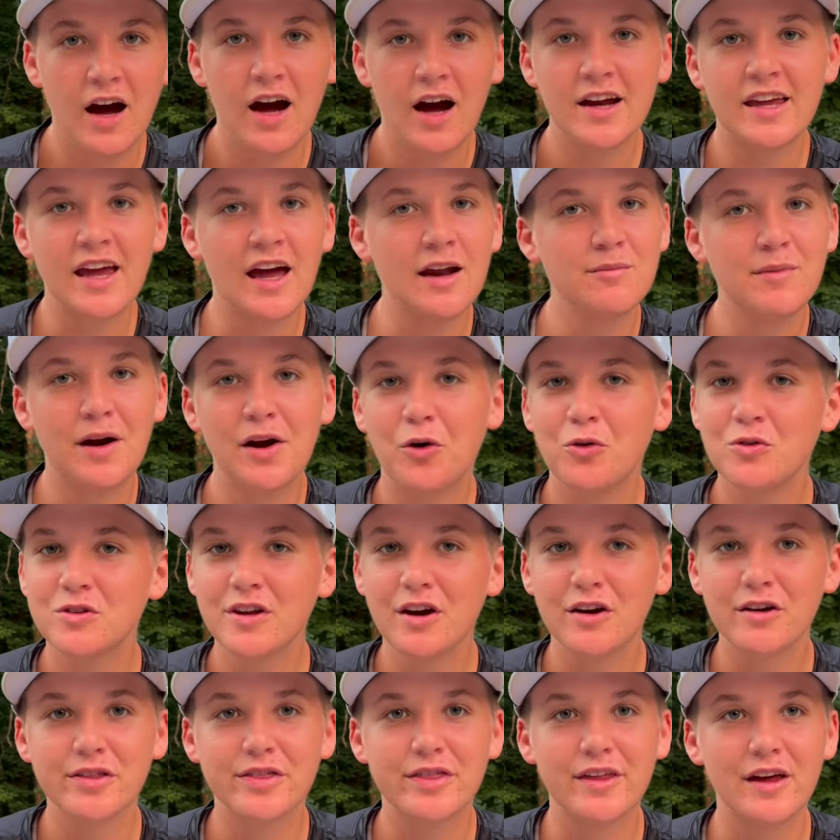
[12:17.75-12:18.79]
Again, my whole
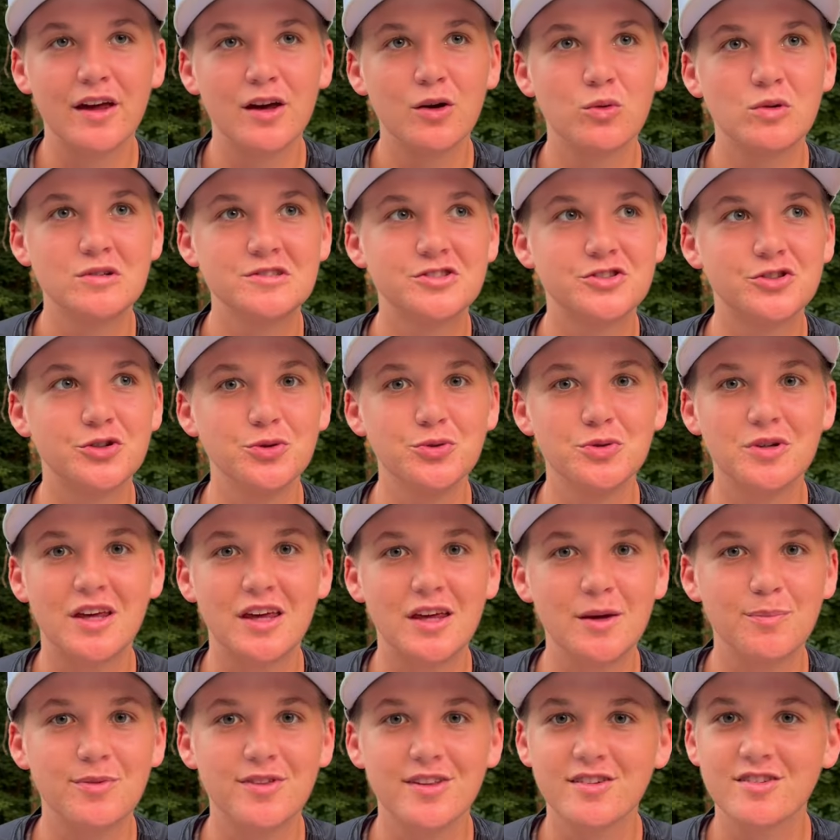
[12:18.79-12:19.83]
entire thing was to
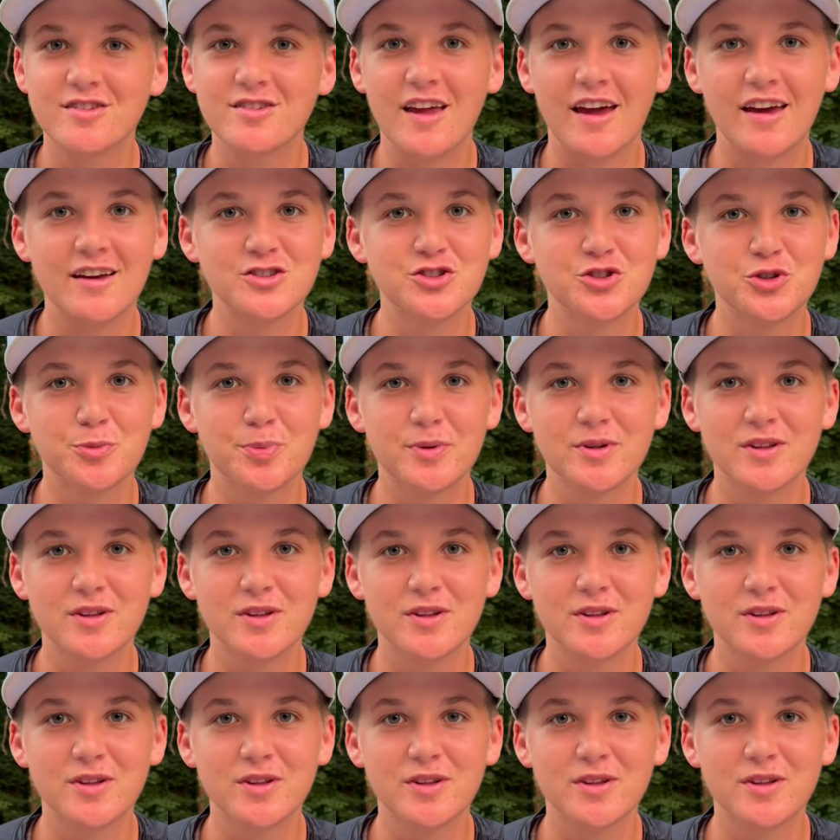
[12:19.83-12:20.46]
keep this day super